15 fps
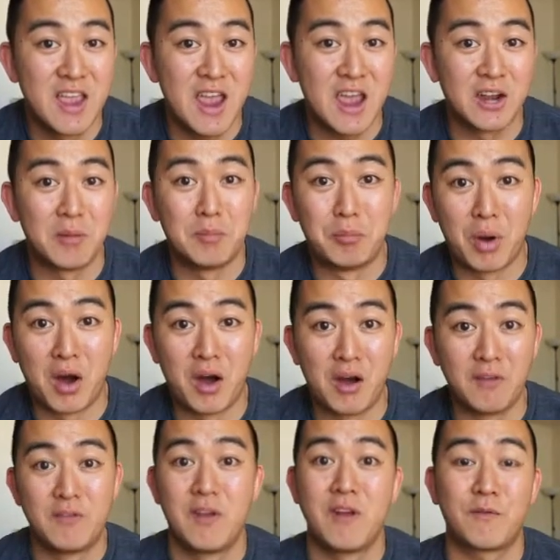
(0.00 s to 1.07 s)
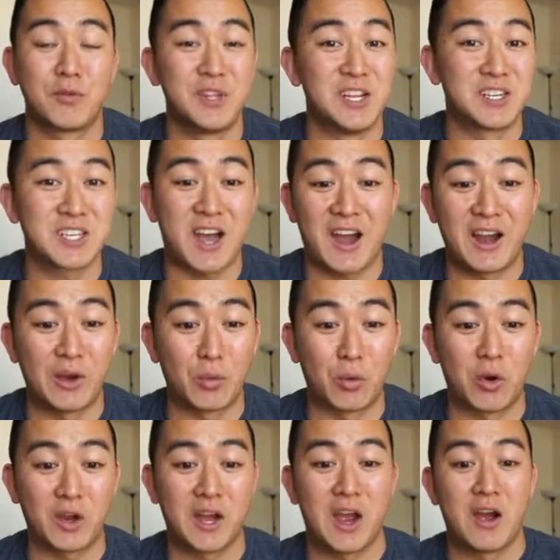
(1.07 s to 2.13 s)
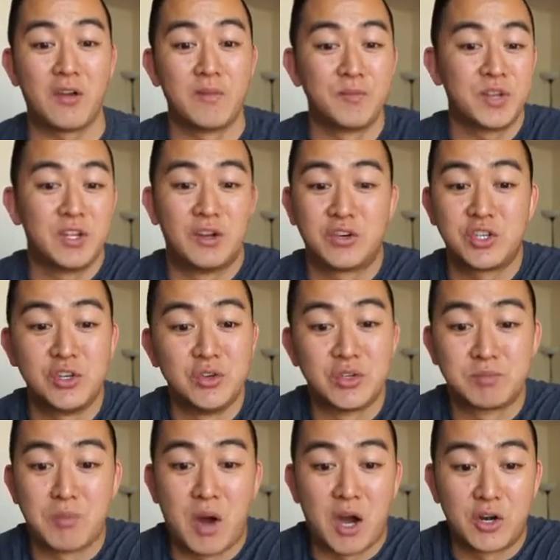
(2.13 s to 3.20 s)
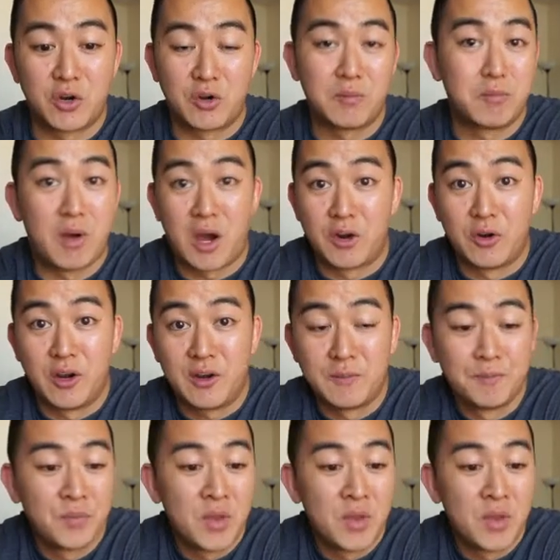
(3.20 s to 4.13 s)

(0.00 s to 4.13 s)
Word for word: and above for the entire workout, you know, choose moderate. moderate.